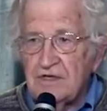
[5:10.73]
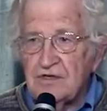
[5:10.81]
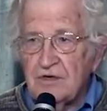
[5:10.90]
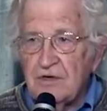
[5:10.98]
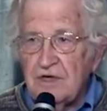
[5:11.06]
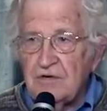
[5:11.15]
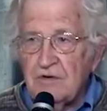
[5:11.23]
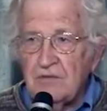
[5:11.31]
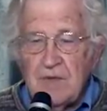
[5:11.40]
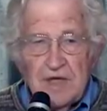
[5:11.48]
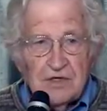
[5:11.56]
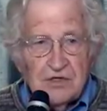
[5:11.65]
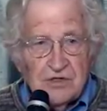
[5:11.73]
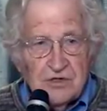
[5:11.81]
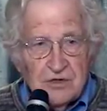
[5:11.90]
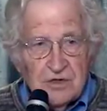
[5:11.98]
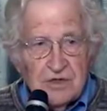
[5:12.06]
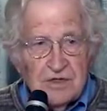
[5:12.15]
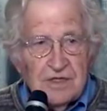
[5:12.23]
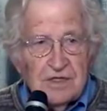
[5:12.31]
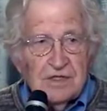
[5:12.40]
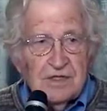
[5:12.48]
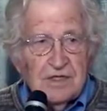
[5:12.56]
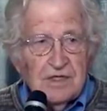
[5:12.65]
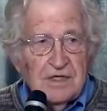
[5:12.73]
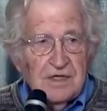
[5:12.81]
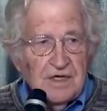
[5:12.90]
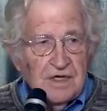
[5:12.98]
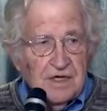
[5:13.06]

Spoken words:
So he will make sure that the